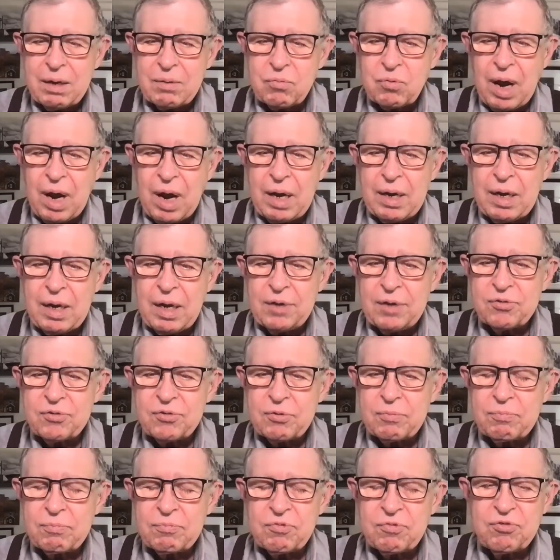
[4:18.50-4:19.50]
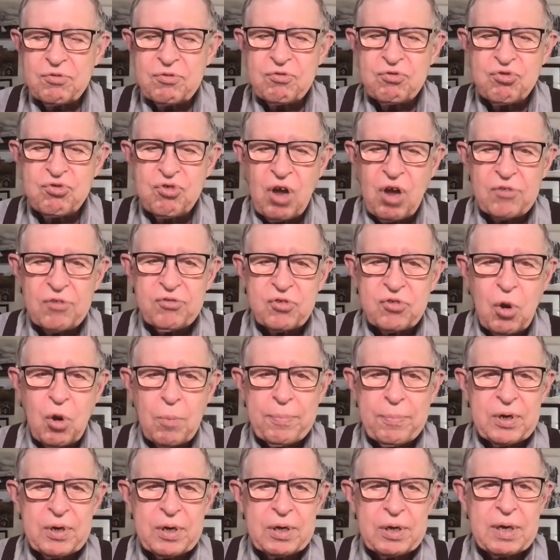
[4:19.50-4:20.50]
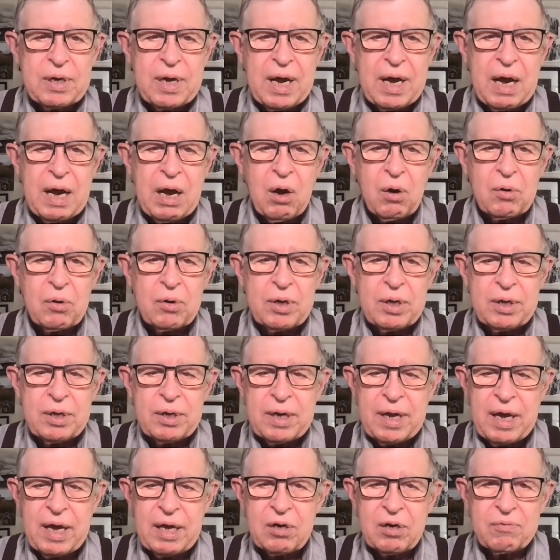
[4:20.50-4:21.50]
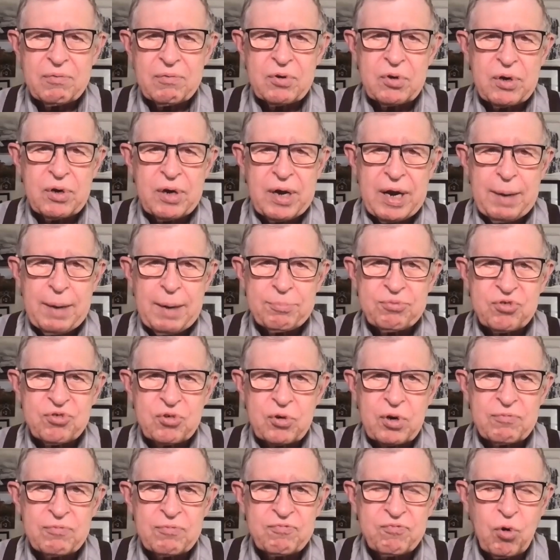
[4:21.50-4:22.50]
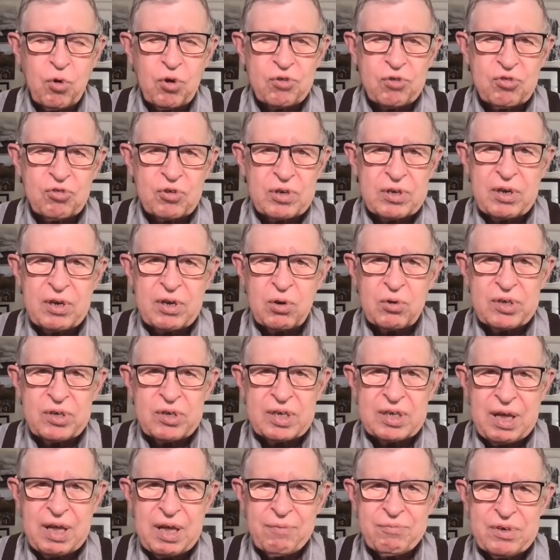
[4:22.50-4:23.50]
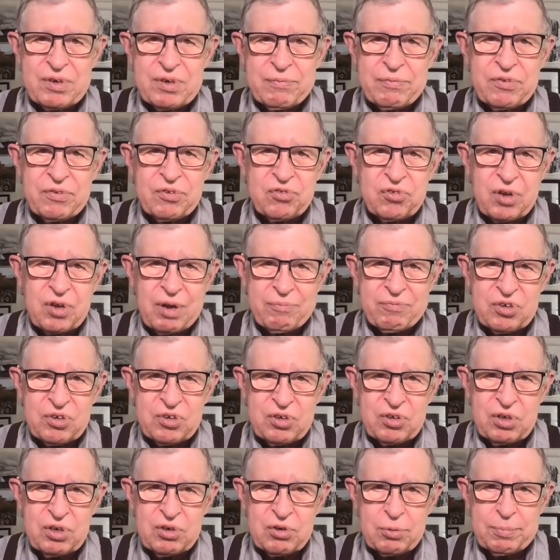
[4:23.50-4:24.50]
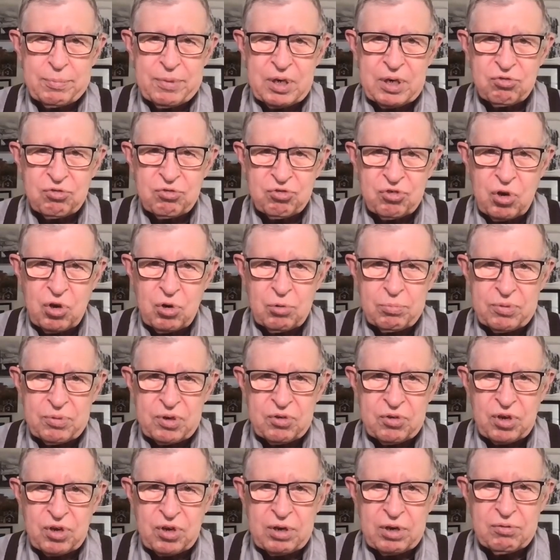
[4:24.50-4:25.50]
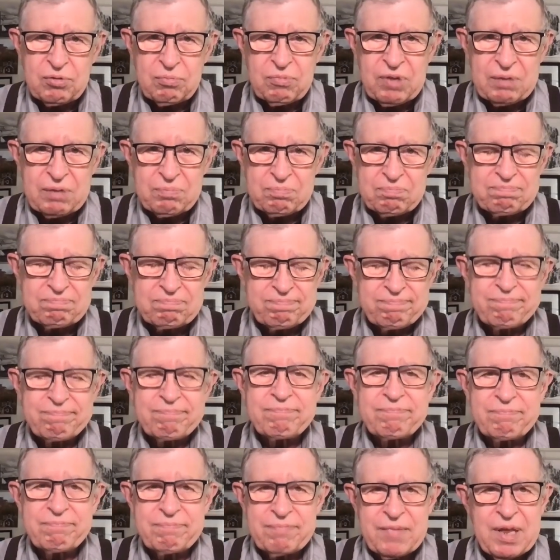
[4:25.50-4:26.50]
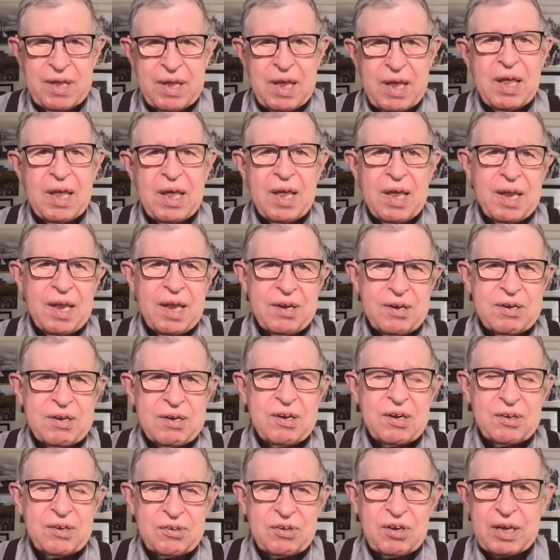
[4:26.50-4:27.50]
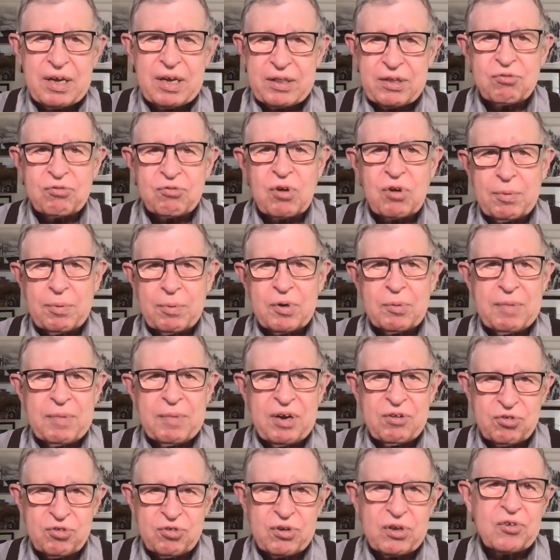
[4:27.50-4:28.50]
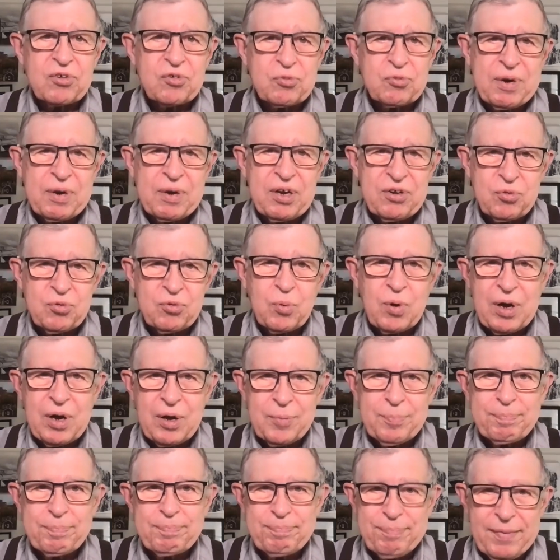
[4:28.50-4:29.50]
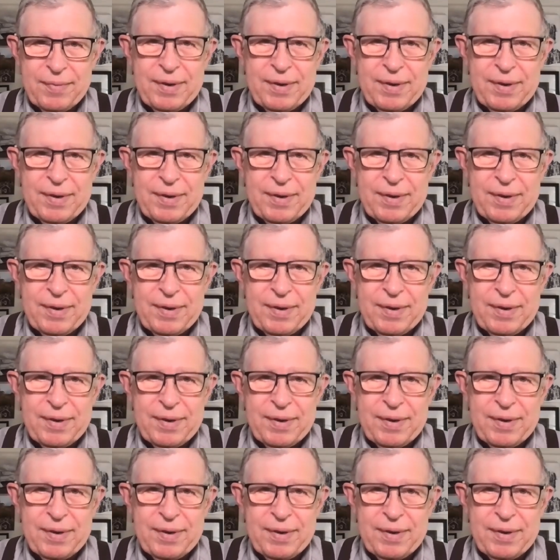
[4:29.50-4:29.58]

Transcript: right. It's just opening now in Hanover, New Hampshire. Unfortunately, only 11 of the 17 are being shown because they didn't take the trouble to measure their space well.